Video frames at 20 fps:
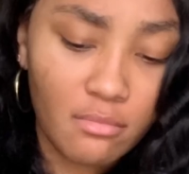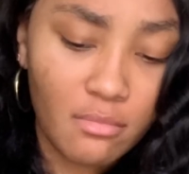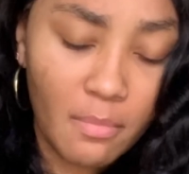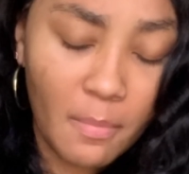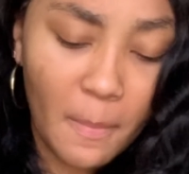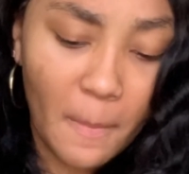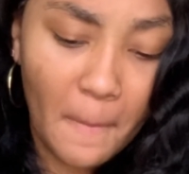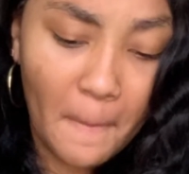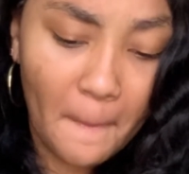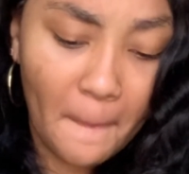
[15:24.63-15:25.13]

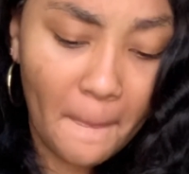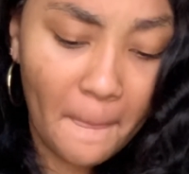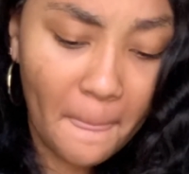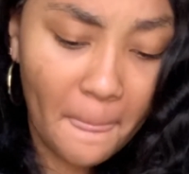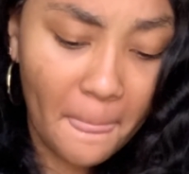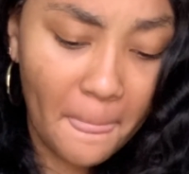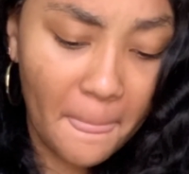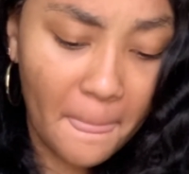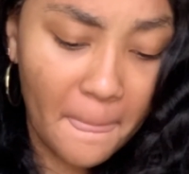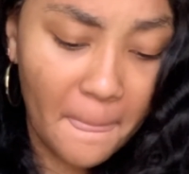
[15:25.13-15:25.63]

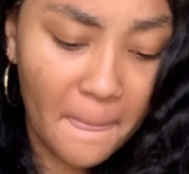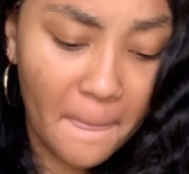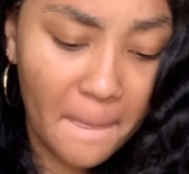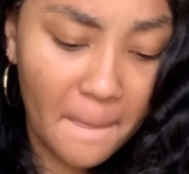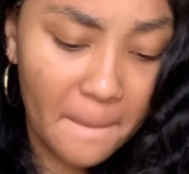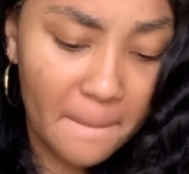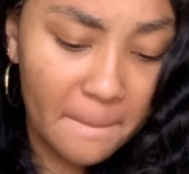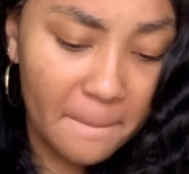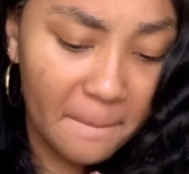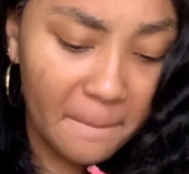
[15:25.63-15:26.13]

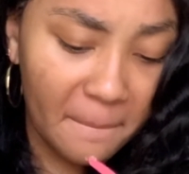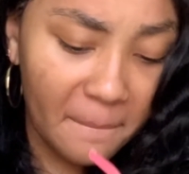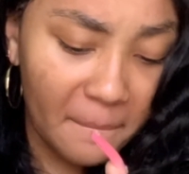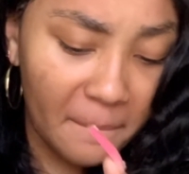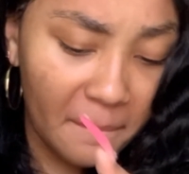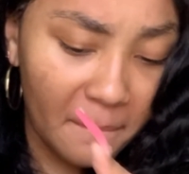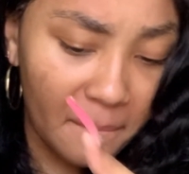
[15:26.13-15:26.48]
[no speech]